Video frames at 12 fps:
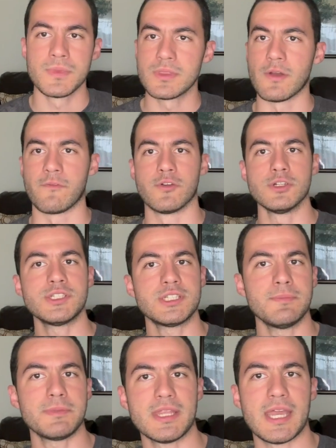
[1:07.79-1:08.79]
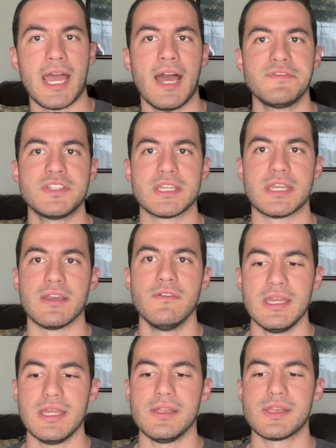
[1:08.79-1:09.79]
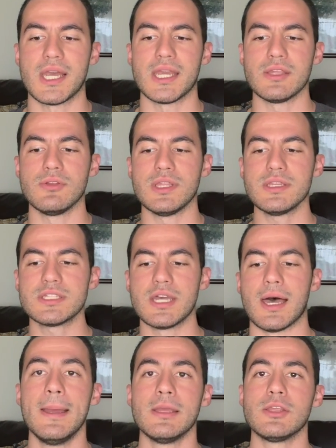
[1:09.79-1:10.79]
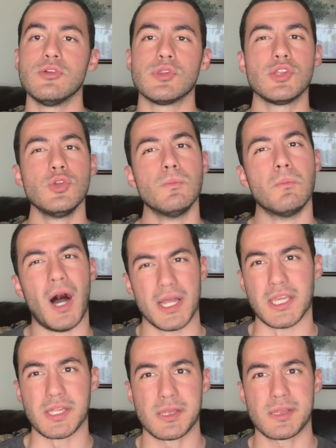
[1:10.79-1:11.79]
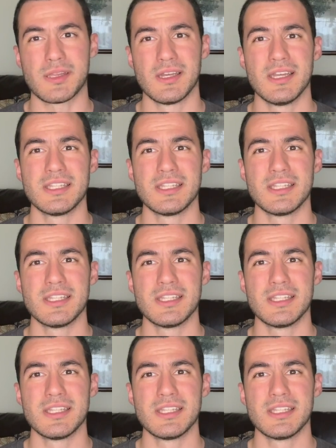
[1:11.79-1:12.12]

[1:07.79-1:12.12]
The first tip that I have to give is that you need to use mnemonics